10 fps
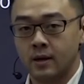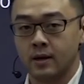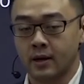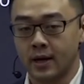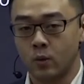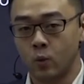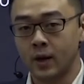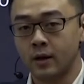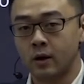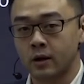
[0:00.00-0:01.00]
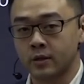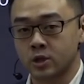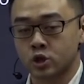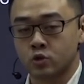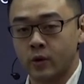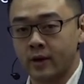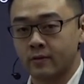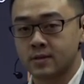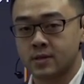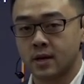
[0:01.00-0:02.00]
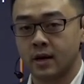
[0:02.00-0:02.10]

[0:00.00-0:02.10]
Okay, what are the strengths